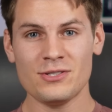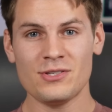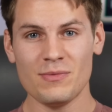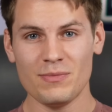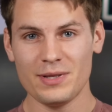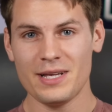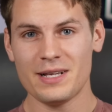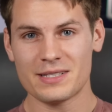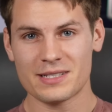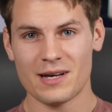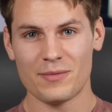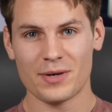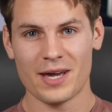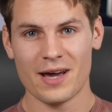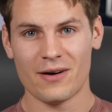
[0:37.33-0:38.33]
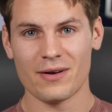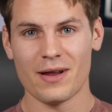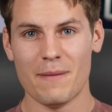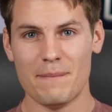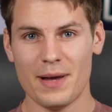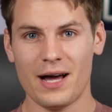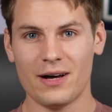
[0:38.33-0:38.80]
are some leaks coming out
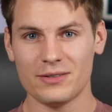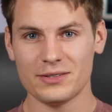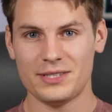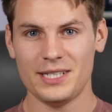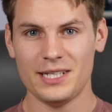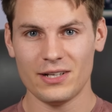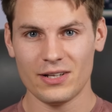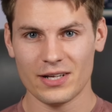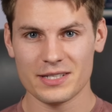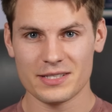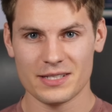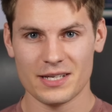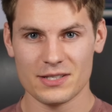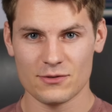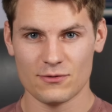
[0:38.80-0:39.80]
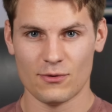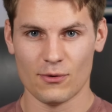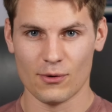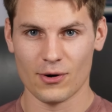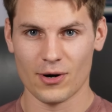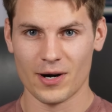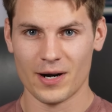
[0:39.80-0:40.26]
about DLSS
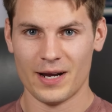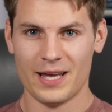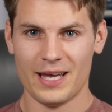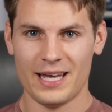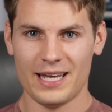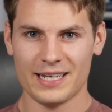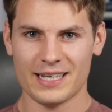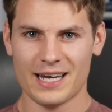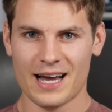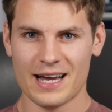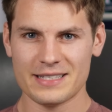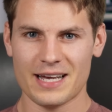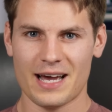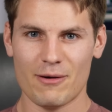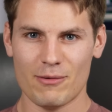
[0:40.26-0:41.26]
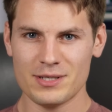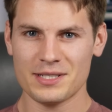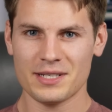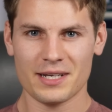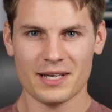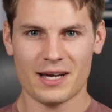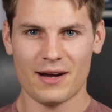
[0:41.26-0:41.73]
4 and guys, I
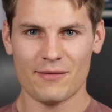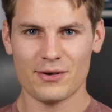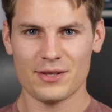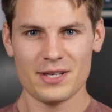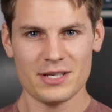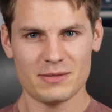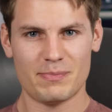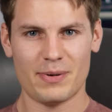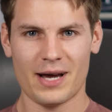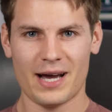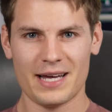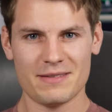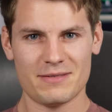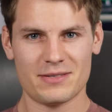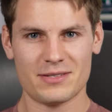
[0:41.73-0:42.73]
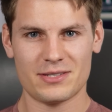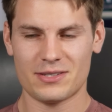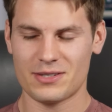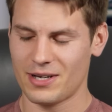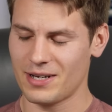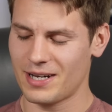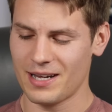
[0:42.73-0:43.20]
wasn't gonna cover this, but I
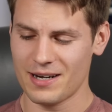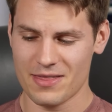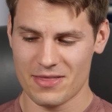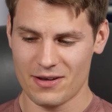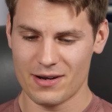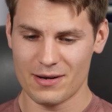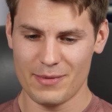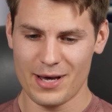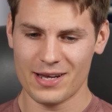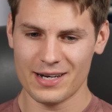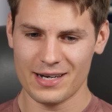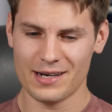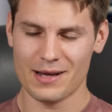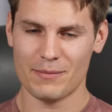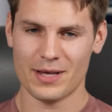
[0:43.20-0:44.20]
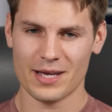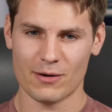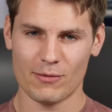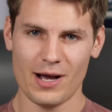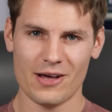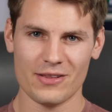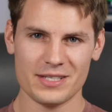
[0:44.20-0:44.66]
thought, kind of thought about it and I'm like,
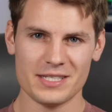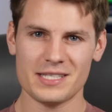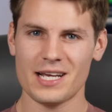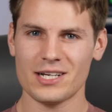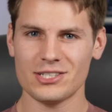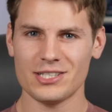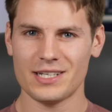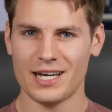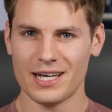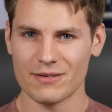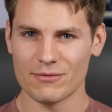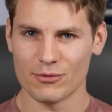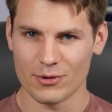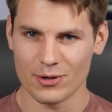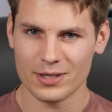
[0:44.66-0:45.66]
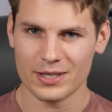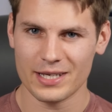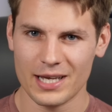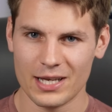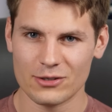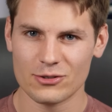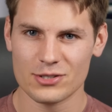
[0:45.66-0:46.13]
wow, this is actually kind of really
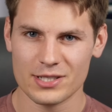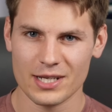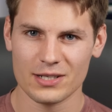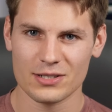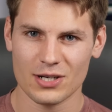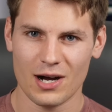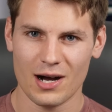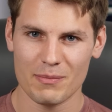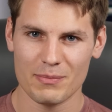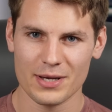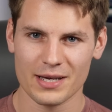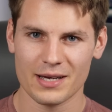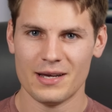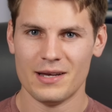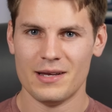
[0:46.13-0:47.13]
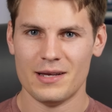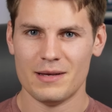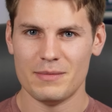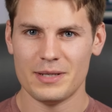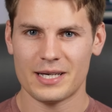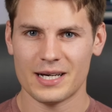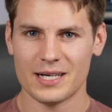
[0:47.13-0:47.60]
interesting topic
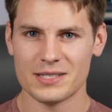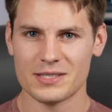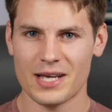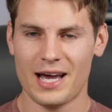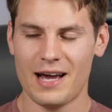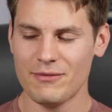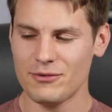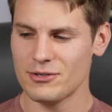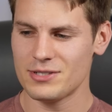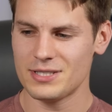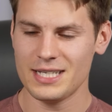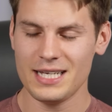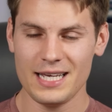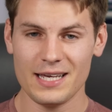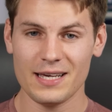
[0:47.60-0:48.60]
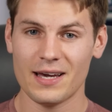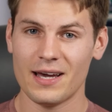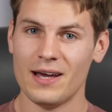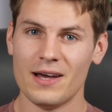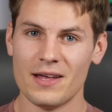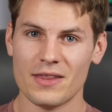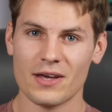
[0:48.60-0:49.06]
because after seeing
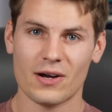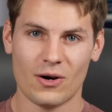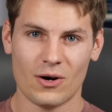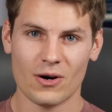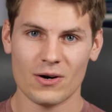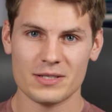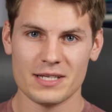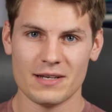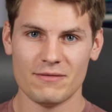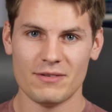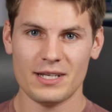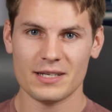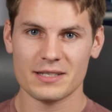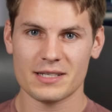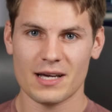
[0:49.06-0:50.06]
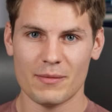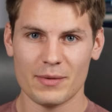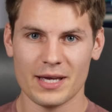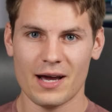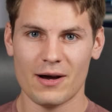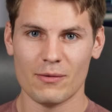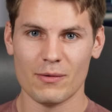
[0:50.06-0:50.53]
the cards NVIDIA is
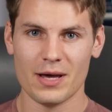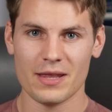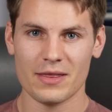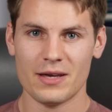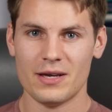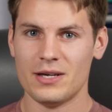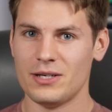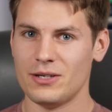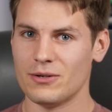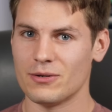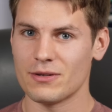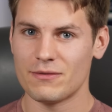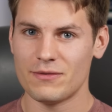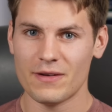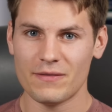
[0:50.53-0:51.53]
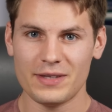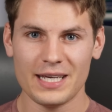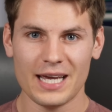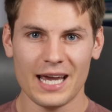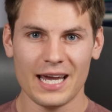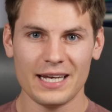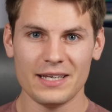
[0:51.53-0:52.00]
coming out with, you know, the
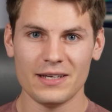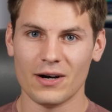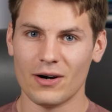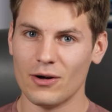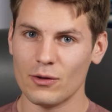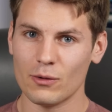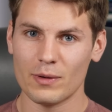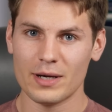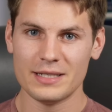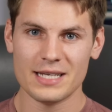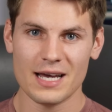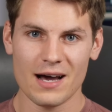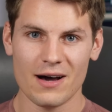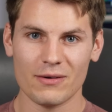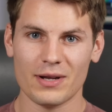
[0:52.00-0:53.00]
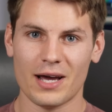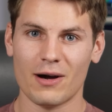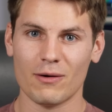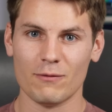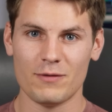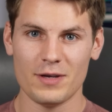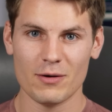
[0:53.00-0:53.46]
50, 80, all the way down,
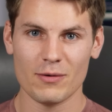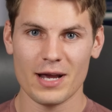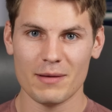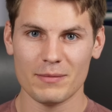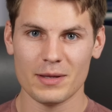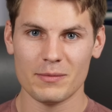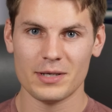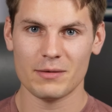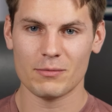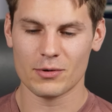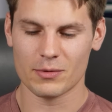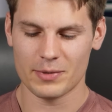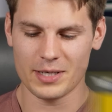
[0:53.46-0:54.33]
how VRAM limited we're